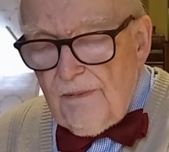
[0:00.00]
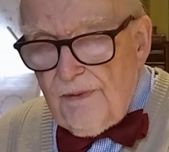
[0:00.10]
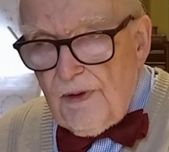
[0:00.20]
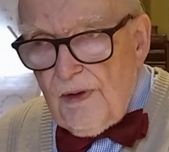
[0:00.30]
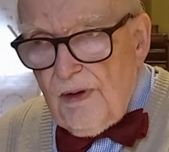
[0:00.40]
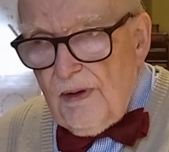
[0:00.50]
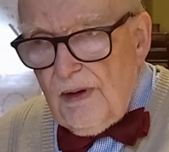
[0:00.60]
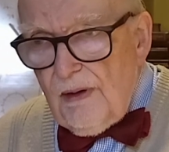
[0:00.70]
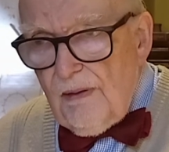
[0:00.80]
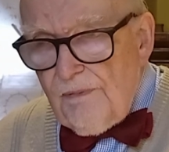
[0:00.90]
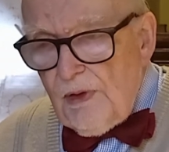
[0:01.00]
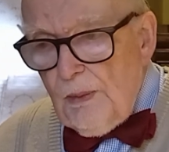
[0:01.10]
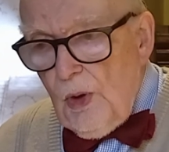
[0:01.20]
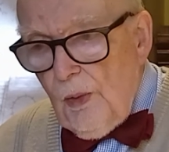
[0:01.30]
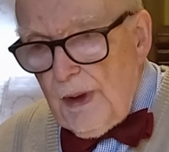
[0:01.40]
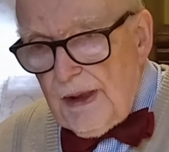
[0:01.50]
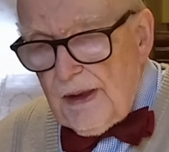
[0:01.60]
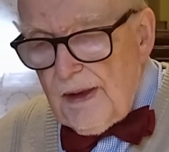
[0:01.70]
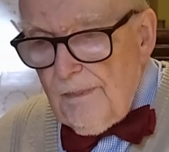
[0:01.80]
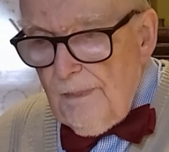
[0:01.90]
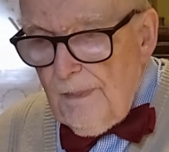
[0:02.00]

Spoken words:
for a few more weeks.